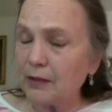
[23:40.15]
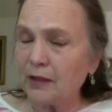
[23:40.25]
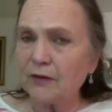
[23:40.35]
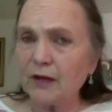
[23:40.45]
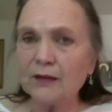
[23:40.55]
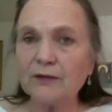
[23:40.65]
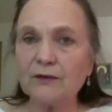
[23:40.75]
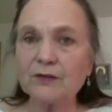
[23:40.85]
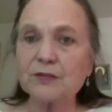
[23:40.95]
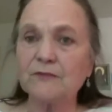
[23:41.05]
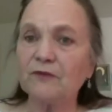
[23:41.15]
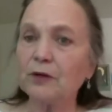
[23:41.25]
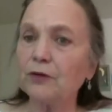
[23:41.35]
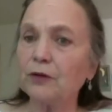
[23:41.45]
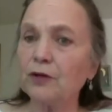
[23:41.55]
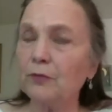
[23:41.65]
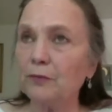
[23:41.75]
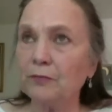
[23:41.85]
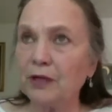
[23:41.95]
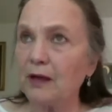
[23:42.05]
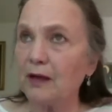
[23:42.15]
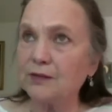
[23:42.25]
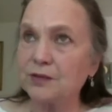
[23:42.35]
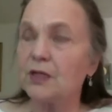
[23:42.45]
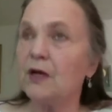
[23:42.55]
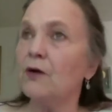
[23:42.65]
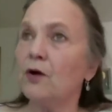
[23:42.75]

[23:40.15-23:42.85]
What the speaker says: On the other hand, there are some very good human beings